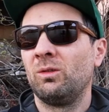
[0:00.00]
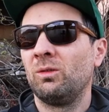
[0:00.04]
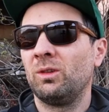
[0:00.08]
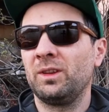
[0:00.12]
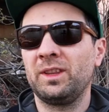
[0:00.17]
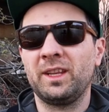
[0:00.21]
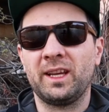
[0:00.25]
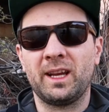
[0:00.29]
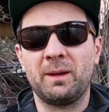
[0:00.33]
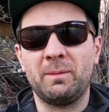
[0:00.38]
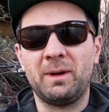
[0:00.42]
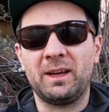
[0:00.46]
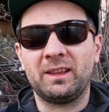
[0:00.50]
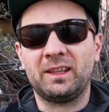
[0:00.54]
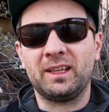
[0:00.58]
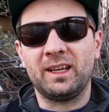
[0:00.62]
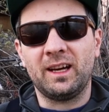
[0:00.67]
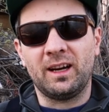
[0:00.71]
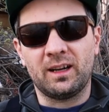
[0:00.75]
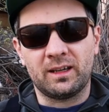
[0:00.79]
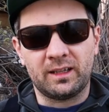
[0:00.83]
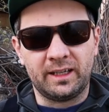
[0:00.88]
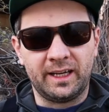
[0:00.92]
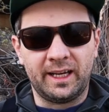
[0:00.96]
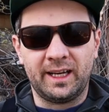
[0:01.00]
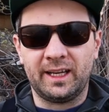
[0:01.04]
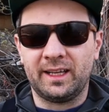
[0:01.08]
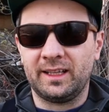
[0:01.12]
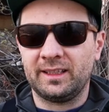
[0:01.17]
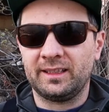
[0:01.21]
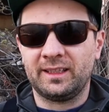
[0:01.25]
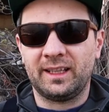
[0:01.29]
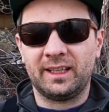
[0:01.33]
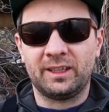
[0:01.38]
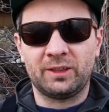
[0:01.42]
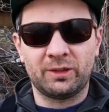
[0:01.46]
One thing about the R8
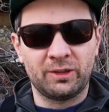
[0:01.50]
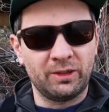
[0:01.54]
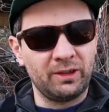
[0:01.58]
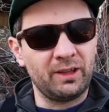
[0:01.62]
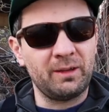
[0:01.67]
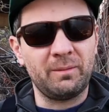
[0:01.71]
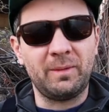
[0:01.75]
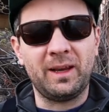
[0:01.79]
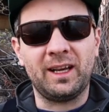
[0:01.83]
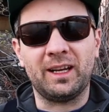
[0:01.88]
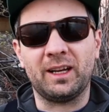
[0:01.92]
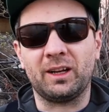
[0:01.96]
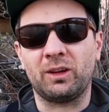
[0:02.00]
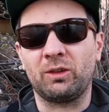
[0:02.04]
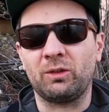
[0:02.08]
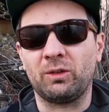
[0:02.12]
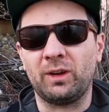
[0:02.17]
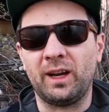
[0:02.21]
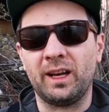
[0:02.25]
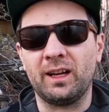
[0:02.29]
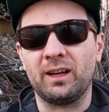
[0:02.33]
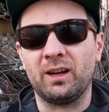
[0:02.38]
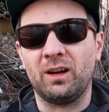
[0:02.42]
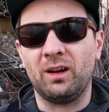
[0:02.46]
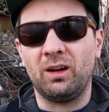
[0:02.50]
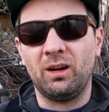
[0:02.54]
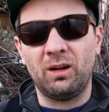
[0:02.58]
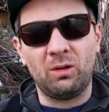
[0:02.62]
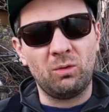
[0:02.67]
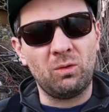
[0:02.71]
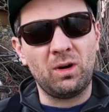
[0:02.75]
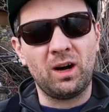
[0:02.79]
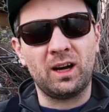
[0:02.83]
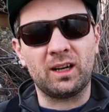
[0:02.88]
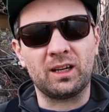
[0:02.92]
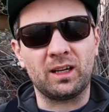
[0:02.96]
is they truly made a great
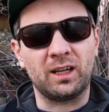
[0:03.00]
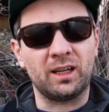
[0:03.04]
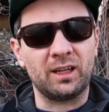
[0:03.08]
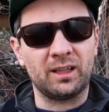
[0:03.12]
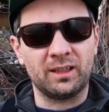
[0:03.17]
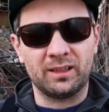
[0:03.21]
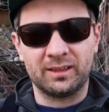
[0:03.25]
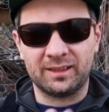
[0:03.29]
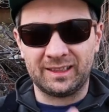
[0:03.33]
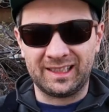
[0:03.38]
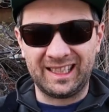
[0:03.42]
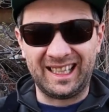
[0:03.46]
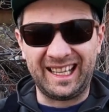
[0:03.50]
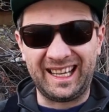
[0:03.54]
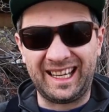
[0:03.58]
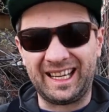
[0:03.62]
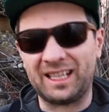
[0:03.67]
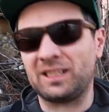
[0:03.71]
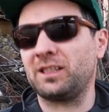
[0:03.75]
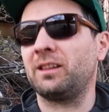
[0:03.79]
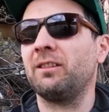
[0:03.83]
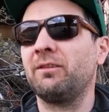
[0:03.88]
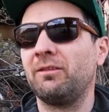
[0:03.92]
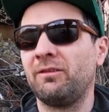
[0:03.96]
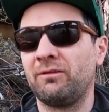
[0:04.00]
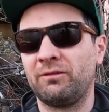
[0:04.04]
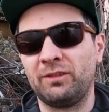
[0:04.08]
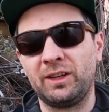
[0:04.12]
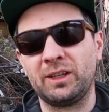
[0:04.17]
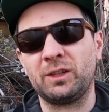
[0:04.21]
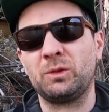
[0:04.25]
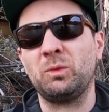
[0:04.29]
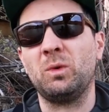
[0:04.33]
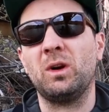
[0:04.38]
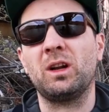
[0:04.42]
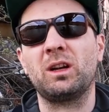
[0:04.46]
all-water slash
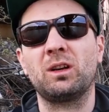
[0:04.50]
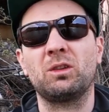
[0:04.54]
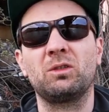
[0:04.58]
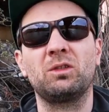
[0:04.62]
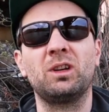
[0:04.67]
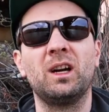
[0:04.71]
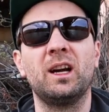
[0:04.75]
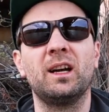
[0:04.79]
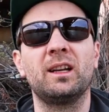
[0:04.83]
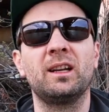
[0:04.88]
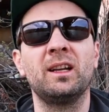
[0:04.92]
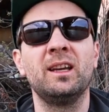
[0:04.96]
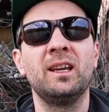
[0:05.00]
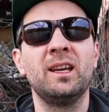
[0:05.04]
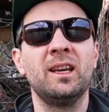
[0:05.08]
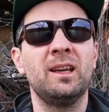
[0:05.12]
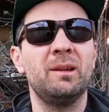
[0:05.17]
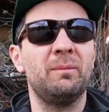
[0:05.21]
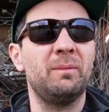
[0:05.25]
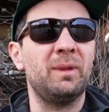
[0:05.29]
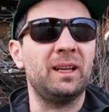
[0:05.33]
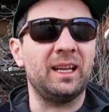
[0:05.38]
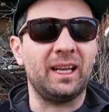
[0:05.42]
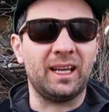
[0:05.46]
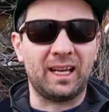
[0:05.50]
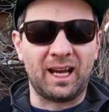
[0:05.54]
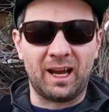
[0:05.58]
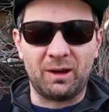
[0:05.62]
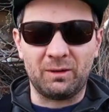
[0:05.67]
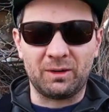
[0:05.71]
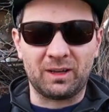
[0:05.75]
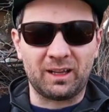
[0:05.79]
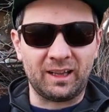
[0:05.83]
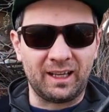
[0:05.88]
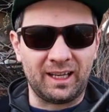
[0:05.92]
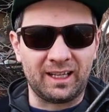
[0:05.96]
freshwater rod, meaning
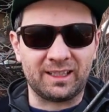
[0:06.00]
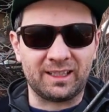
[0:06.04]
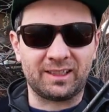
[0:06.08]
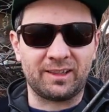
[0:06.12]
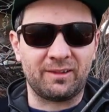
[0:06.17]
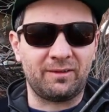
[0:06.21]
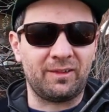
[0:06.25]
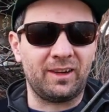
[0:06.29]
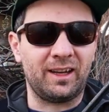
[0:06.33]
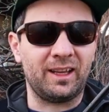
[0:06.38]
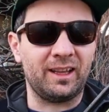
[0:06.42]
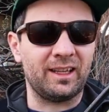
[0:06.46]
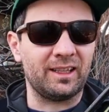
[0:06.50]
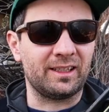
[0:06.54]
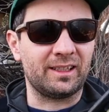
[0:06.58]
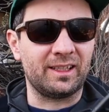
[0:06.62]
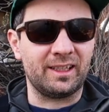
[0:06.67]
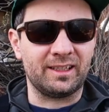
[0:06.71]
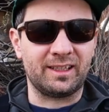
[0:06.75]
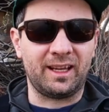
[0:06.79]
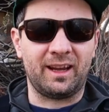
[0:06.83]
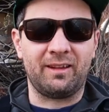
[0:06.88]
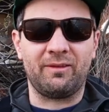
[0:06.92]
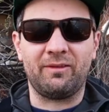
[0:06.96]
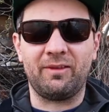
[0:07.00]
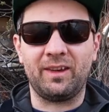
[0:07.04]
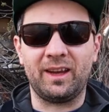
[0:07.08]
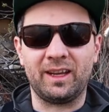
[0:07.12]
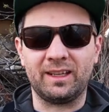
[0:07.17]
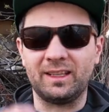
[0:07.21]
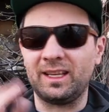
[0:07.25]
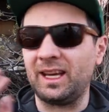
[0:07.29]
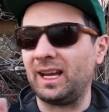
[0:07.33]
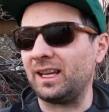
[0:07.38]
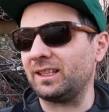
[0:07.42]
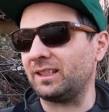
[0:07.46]
I would classify this as a
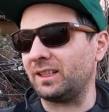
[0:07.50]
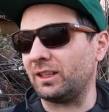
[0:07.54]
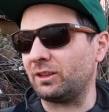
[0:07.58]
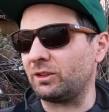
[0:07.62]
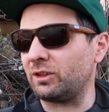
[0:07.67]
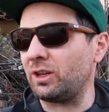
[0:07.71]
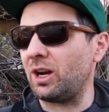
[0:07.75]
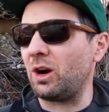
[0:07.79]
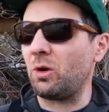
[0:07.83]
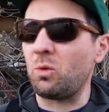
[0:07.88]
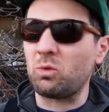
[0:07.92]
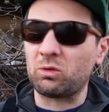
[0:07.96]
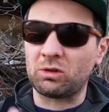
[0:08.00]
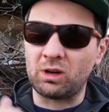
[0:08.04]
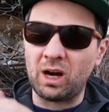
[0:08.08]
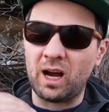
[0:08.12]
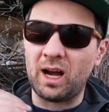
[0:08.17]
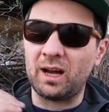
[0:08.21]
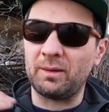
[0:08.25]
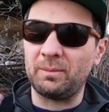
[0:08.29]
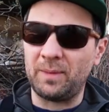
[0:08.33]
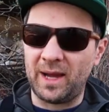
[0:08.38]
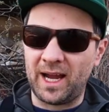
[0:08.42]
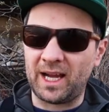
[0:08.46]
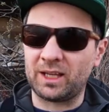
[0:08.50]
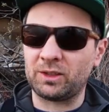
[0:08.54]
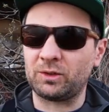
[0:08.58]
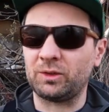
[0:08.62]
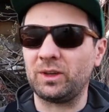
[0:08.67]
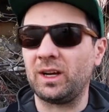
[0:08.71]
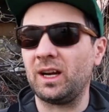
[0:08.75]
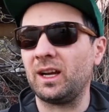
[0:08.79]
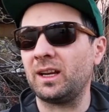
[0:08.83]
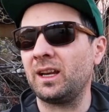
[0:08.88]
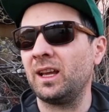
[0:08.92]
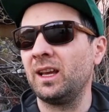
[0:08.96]
fantastic trout rod, bass
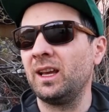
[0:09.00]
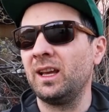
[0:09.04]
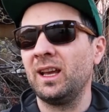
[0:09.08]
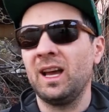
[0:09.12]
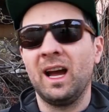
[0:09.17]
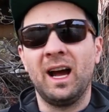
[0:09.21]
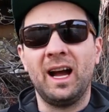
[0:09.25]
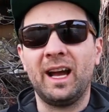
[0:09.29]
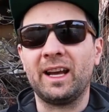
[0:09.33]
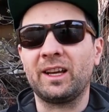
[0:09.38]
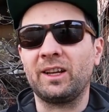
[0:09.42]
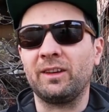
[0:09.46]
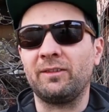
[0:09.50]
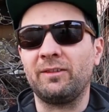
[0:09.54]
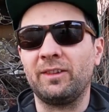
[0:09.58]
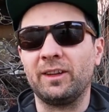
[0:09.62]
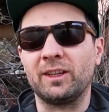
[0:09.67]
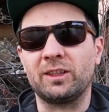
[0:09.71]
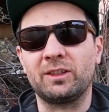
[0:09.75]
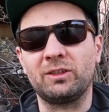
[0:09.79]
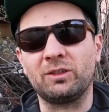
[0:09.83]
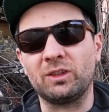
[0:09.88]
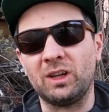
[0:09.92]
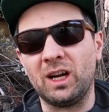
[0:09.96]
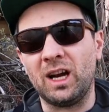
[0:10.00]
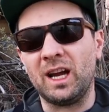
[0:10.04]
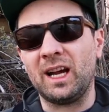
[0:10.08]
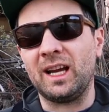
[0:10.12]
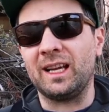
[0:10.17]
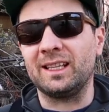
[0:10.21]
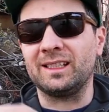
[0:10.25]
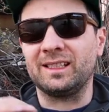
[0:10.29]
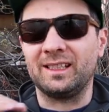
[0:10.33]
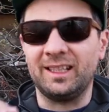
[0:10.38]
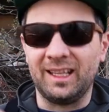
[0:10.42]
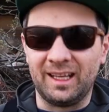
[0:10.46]
rod. I could fish
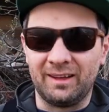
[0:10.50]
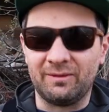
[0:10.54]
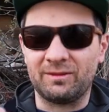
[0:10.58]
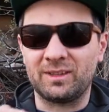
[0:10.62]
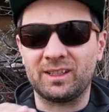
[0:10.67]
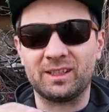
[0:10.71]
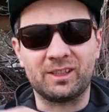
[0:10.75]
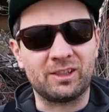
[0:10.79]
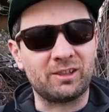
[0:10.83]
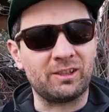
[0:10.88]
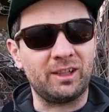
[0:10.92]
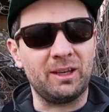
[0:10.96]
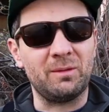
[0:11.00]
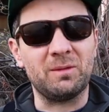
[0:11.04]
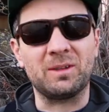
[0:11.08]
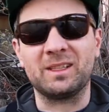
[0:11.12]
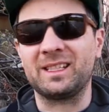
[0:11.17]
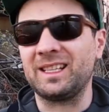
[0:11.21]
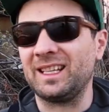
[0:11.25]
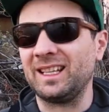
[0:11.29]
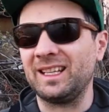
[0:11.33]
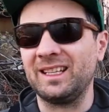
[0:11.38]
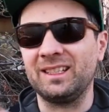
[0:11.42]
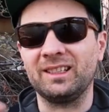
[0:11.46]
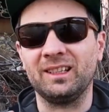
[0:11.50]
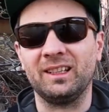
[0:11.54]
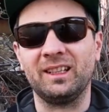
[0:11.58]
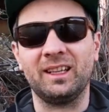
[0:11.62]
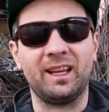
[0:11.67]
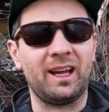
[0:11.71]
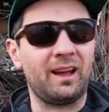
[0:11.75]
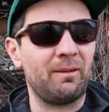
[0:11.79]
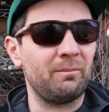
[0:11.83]
dries, nymphs, streamers easily.